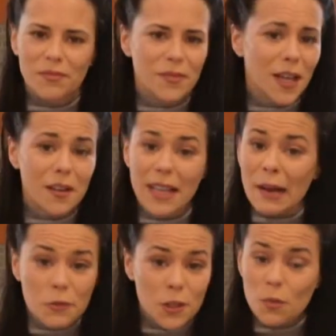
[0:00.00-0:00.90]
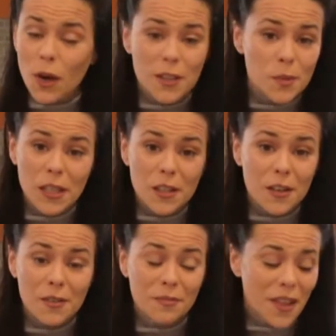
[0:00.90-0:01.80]
None of that would surprise me
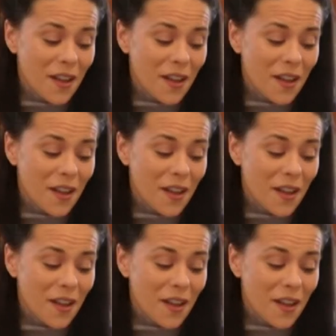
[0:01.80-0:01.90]
either.